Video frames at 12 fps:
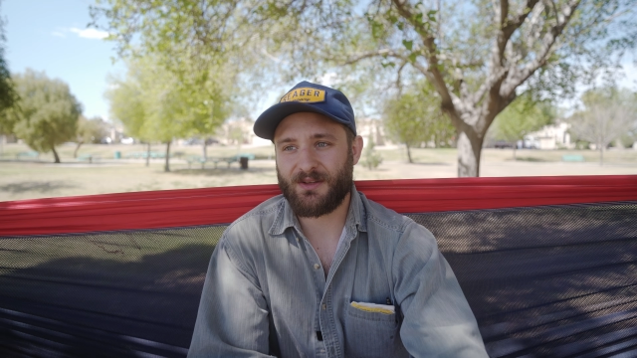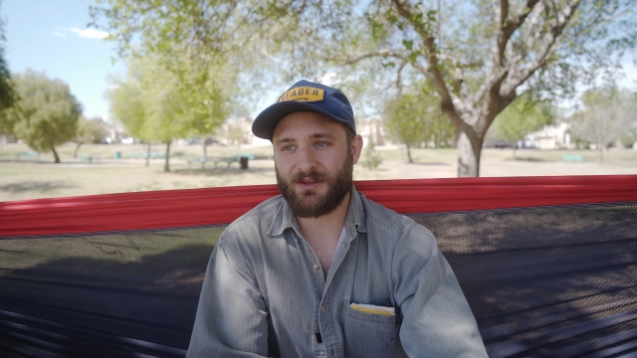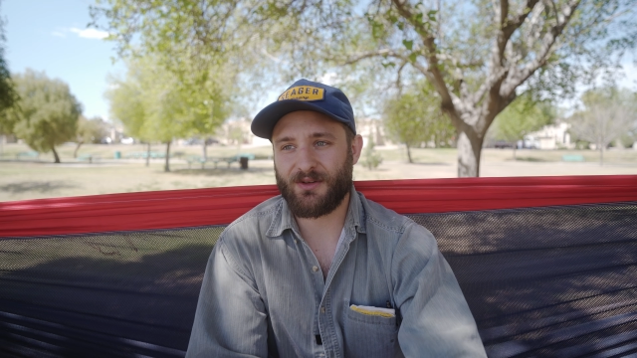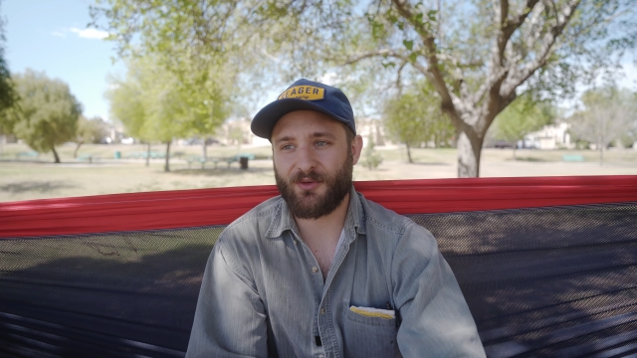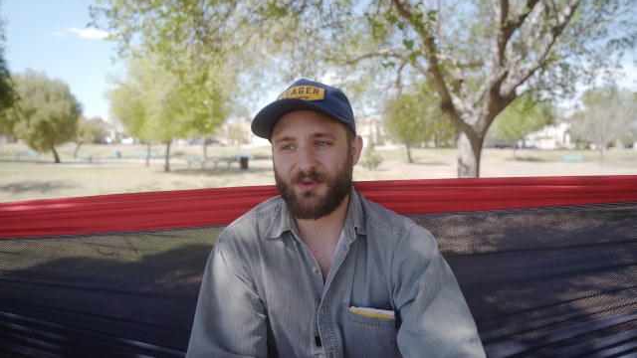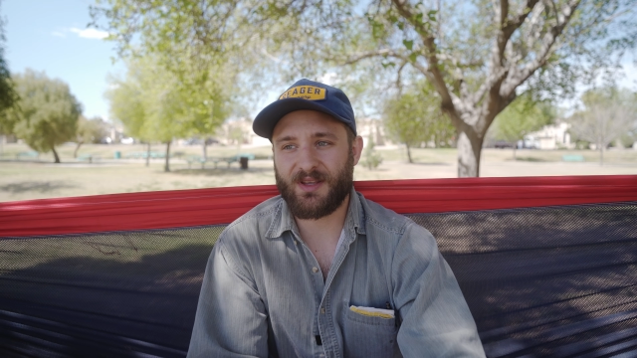
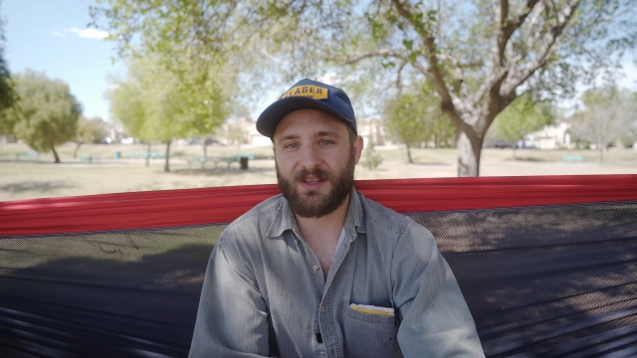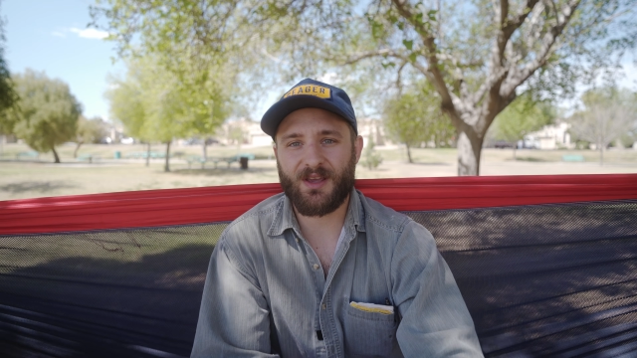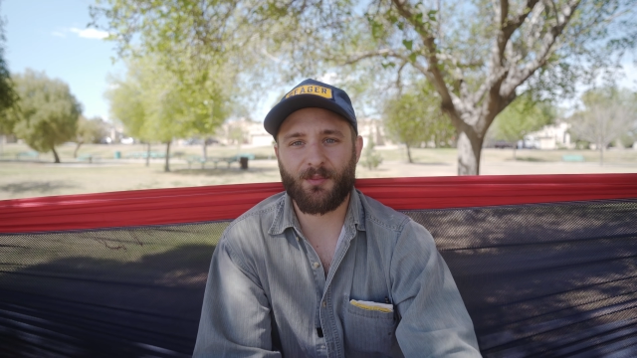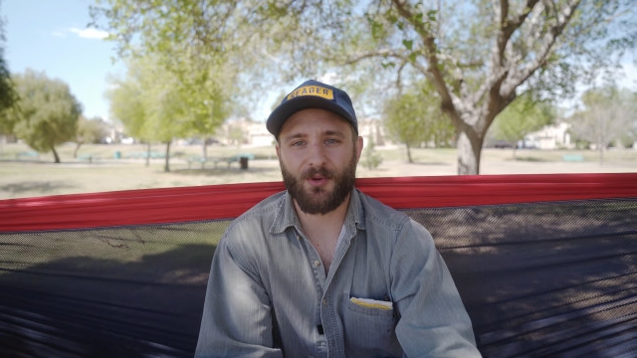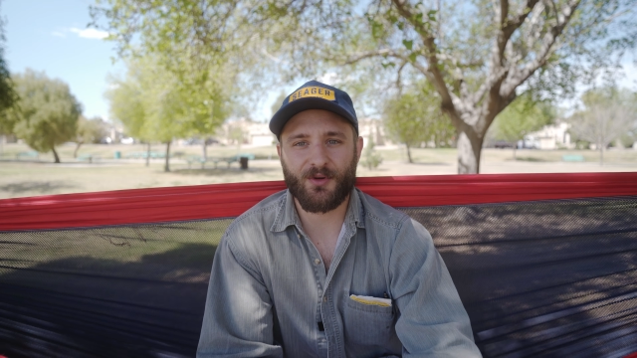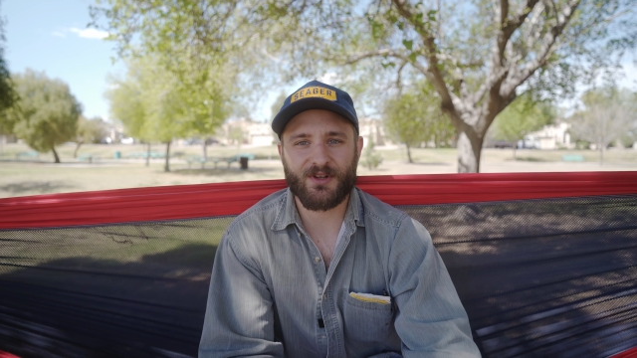You know, we can
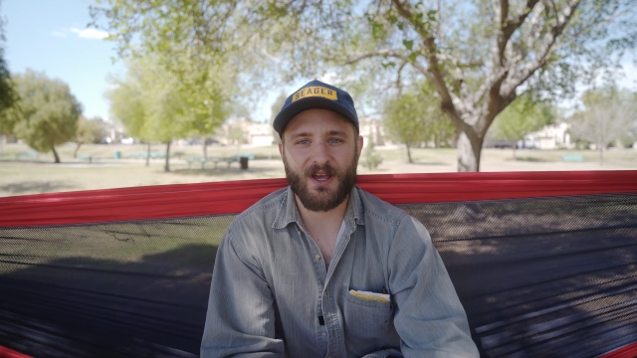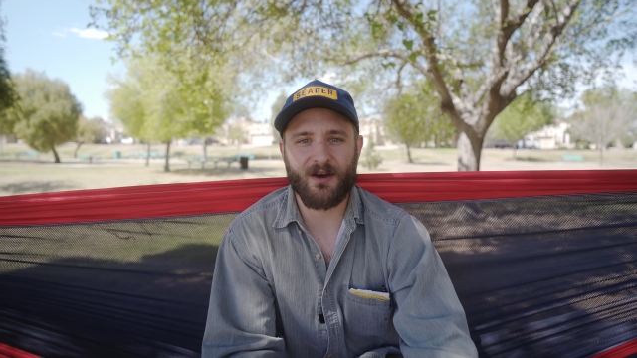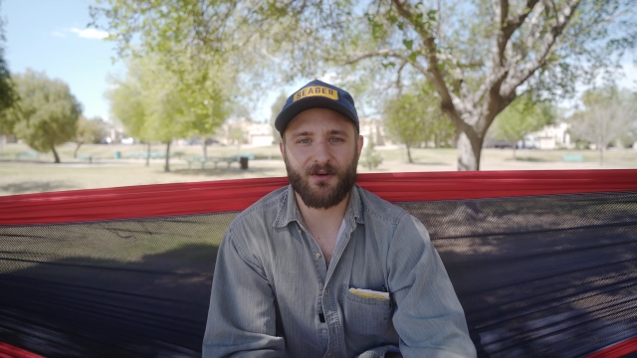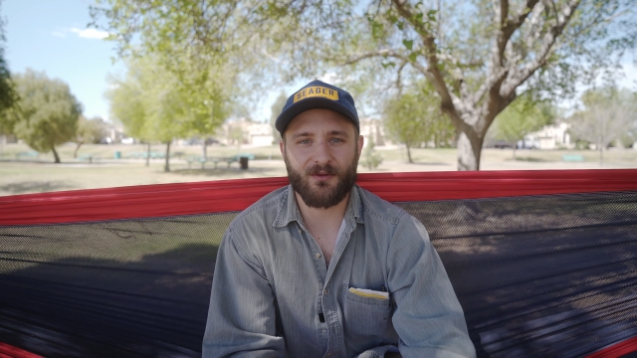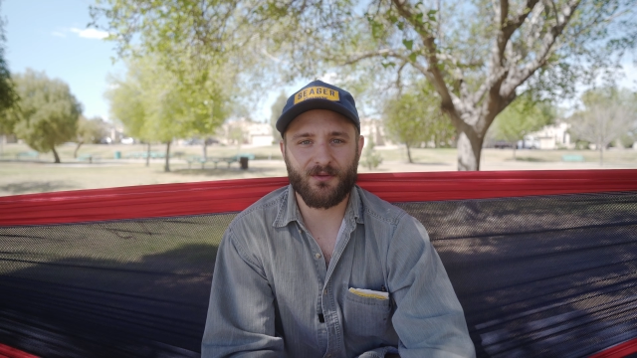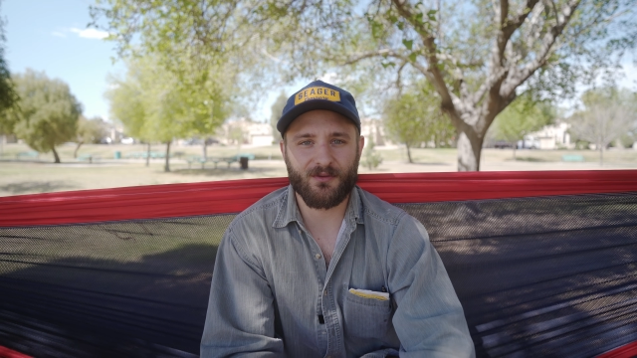get burnt
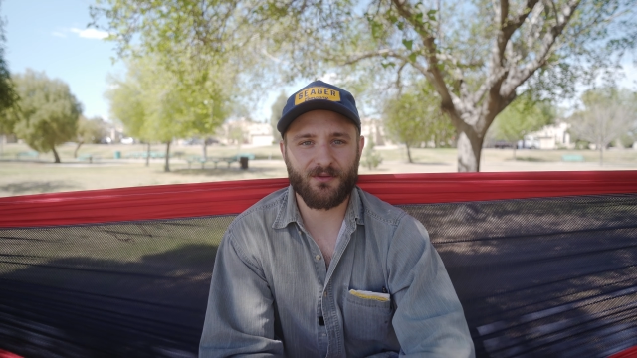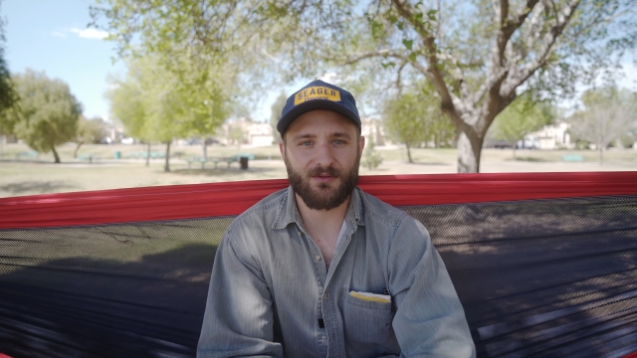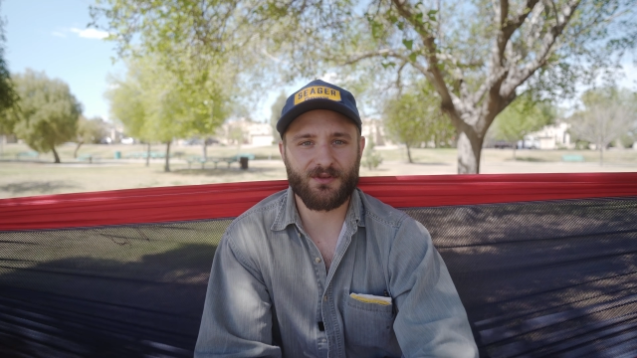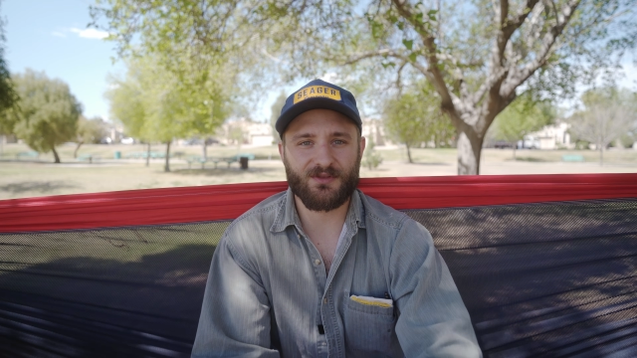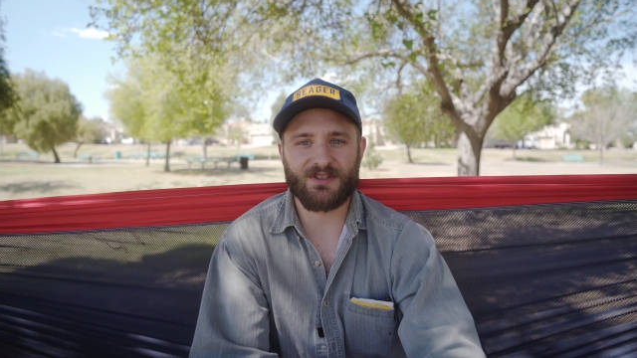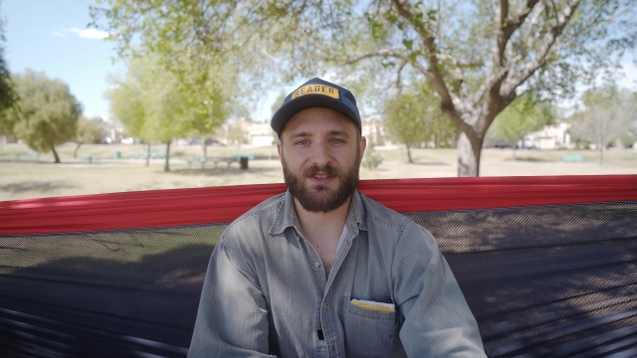out
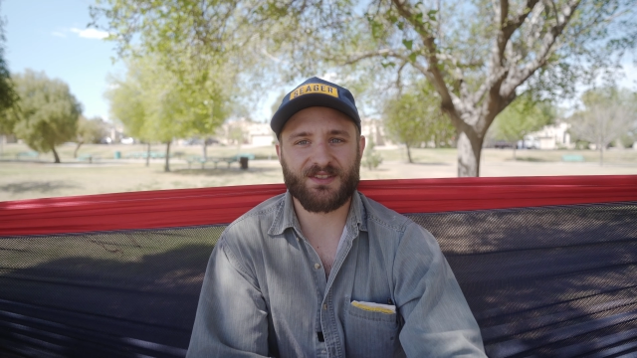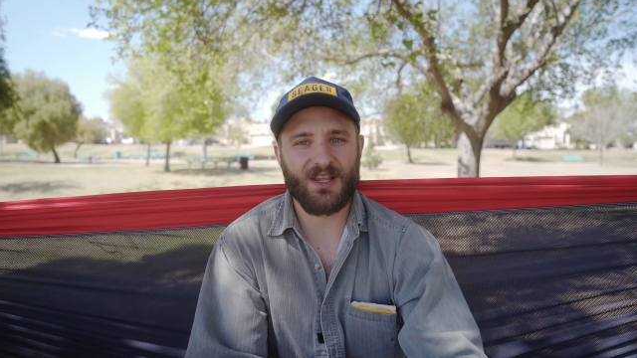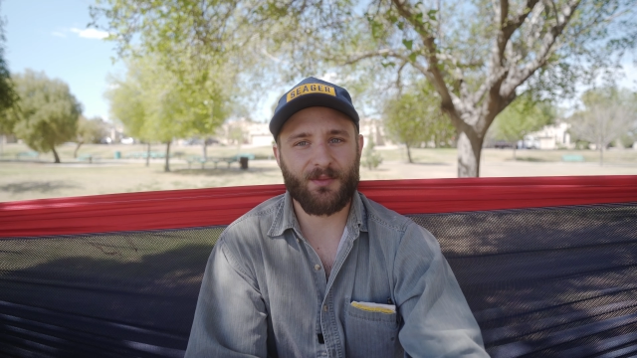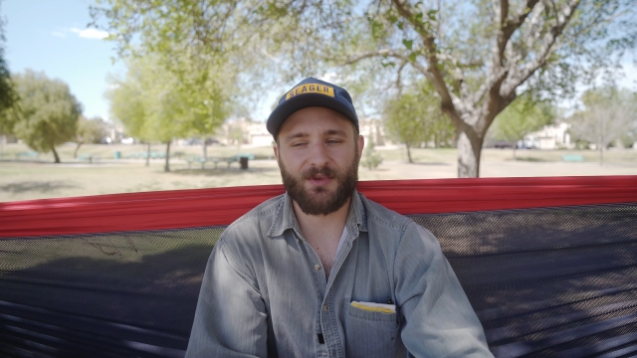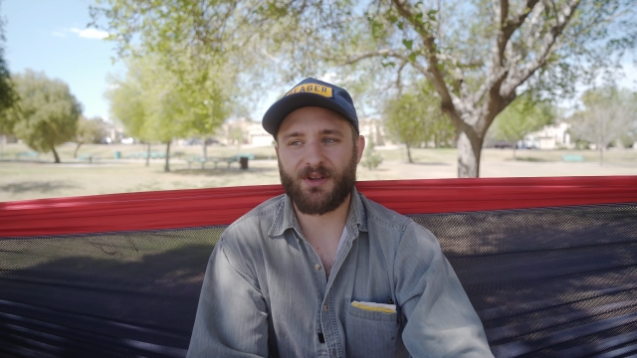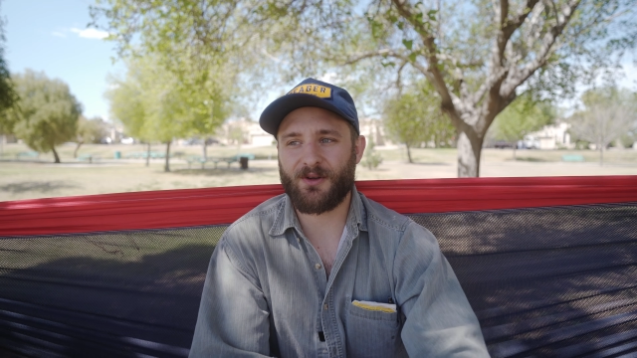using the
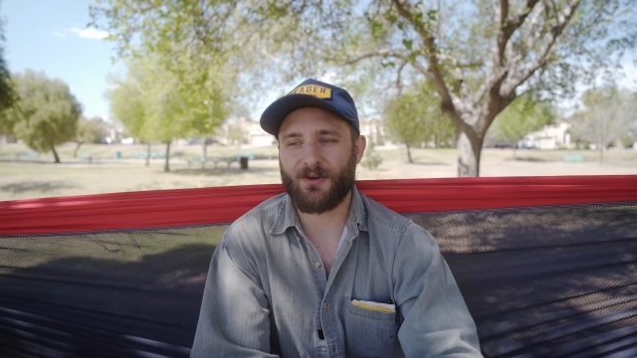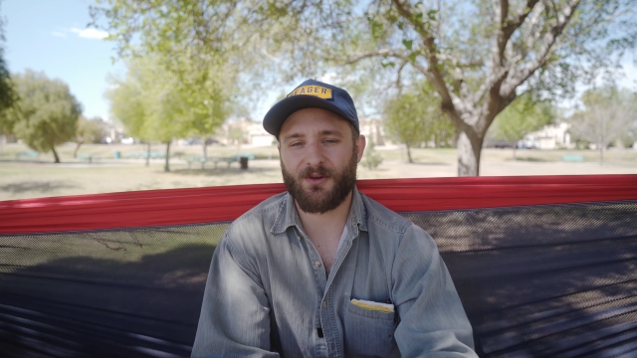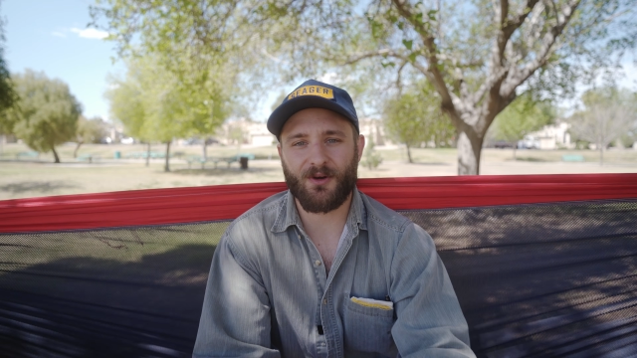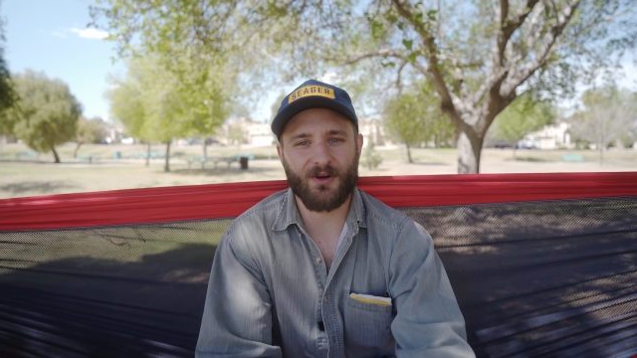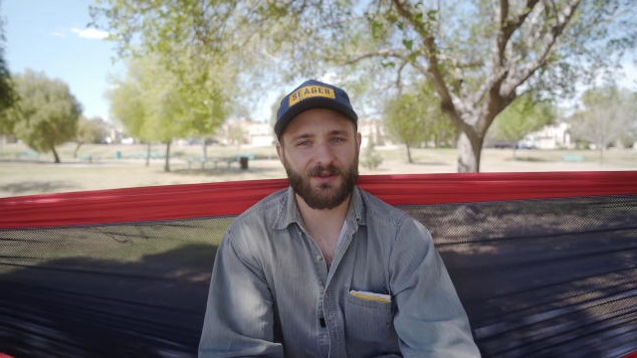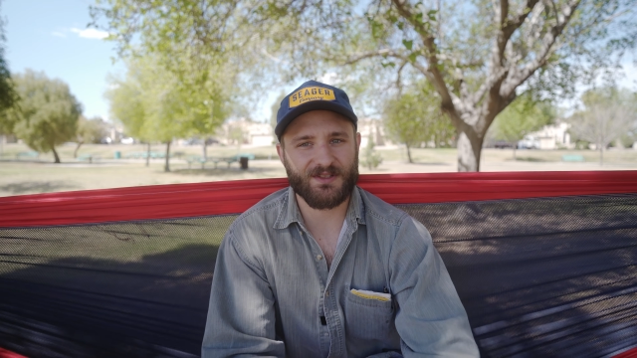same gear
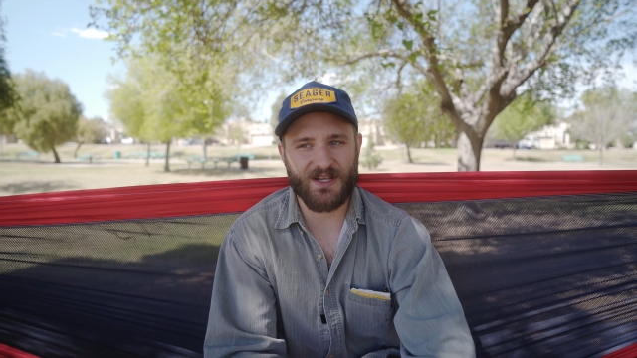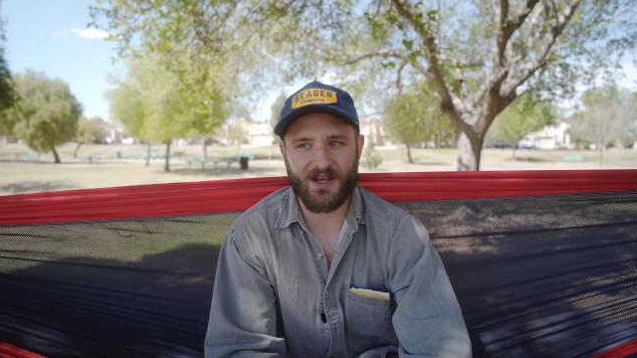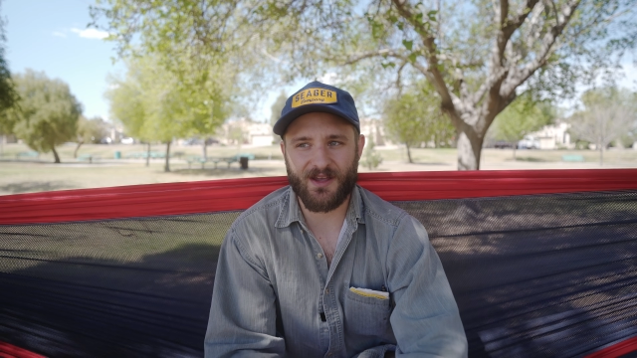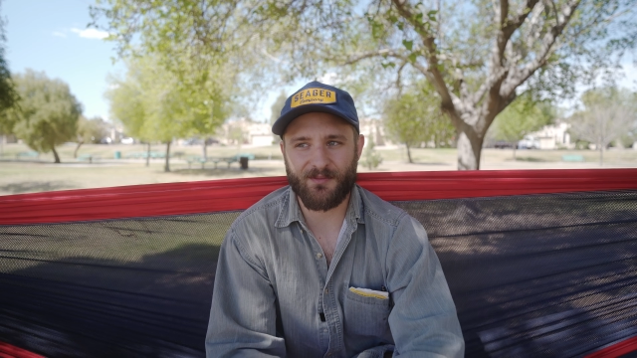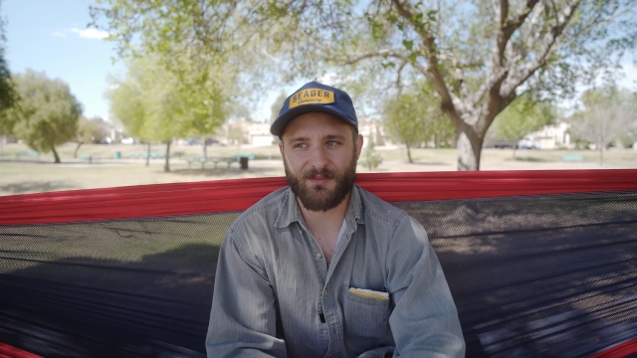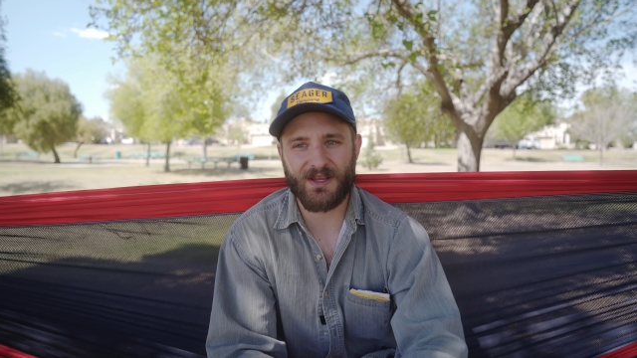all the time,